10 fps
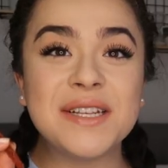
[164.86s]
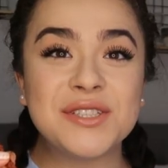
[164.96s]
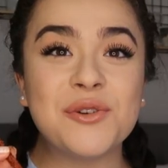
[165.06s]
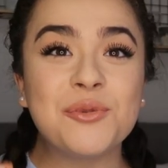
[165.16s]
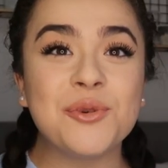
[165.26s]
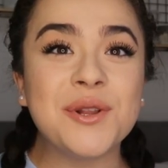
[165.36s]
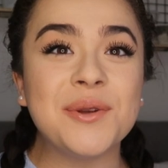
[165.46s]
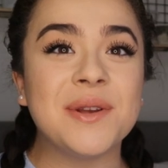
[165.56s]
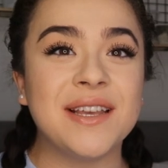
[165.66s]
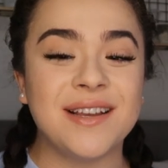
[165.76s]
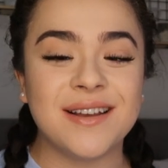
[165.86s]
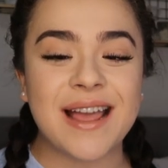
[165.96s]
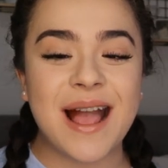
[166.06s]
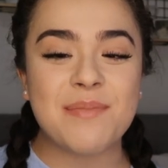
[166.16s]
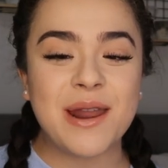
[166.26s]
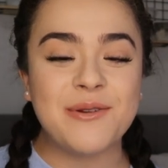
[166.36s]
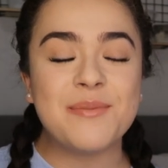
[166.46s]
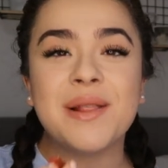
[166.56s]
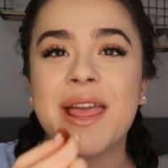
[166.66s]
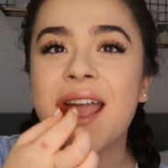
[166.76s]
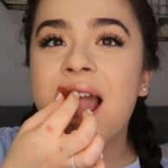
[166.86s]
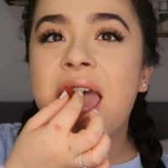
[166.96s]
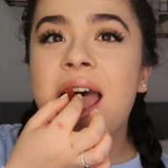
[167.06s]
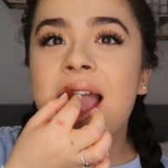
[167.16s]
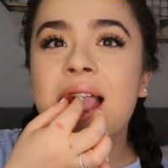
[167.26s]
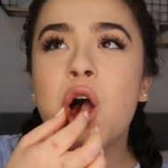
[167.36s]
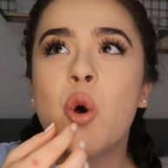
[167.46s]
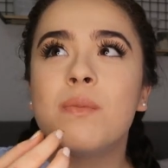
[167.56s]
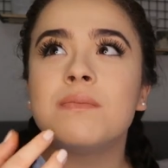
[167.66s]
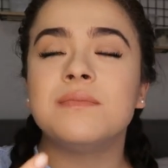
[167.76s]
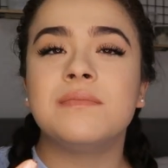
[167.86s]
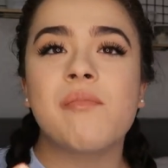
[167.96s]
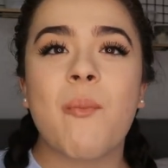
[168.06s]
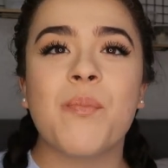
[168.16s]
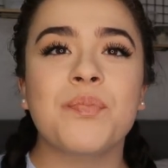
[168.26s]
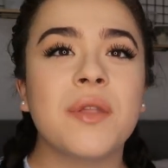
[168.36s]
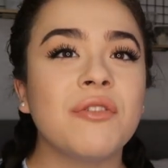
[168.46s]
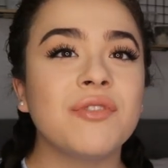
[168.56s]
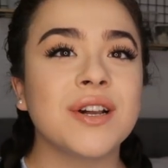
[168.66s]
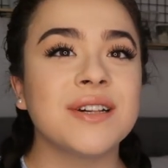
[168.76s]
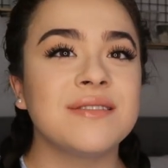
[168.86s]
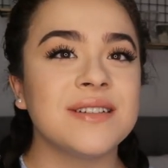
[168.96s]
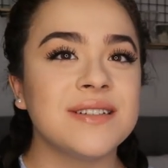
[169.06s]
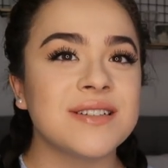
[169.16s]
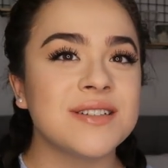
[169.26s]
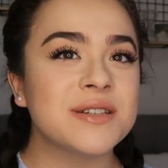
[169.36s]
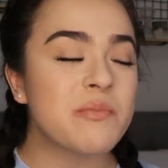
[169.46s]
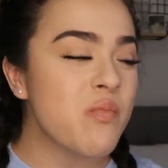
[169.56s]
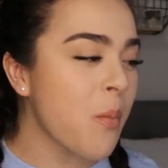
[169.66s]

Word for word: These are really, really good. Like, I'm not even playing. They're freaking delicious.